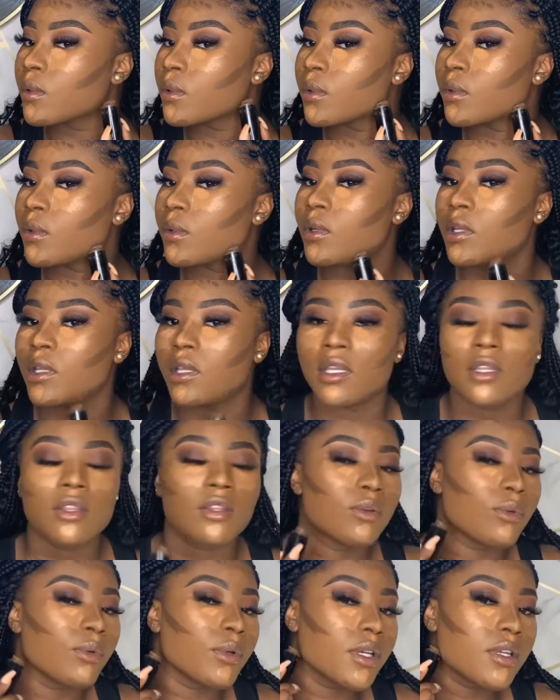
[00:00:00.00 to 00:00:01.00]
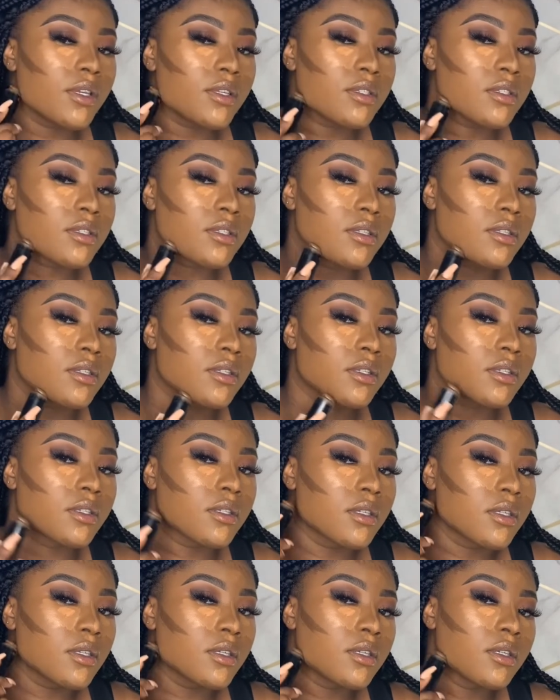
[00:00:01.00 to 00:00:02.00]
And add the rest
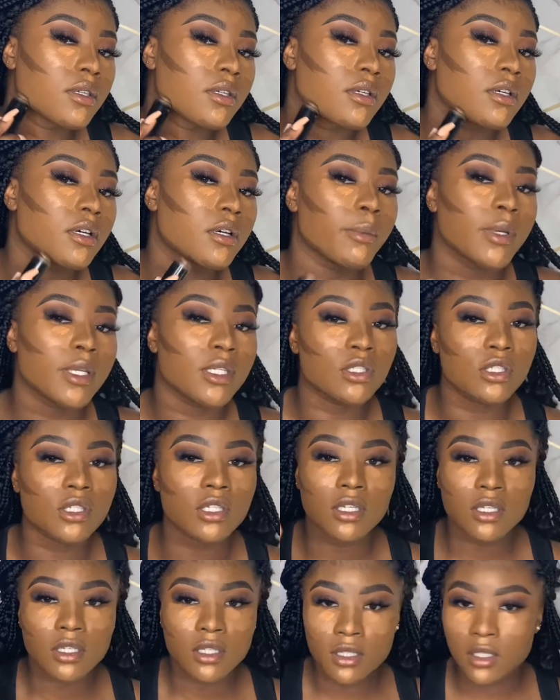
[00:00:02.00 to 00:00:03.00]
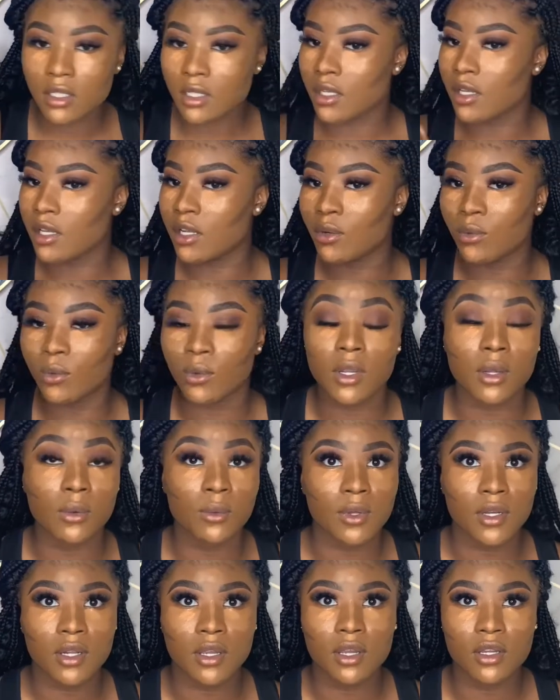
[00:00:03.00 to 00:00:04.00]
on my chin and where I
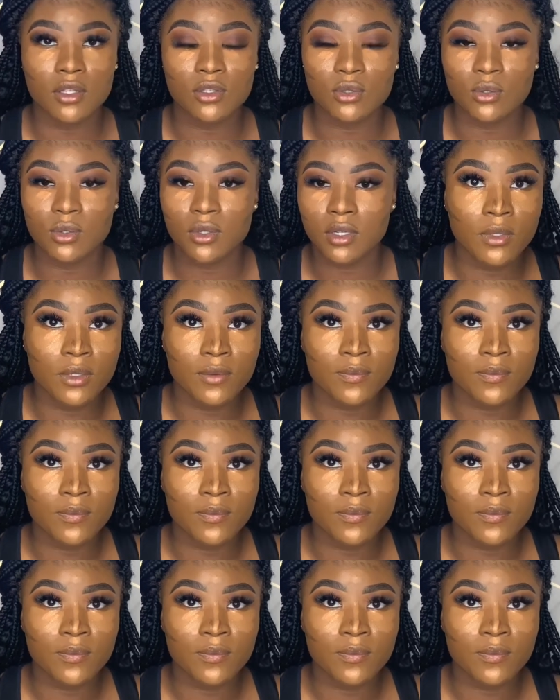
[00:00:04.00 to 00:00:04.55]
want to contour.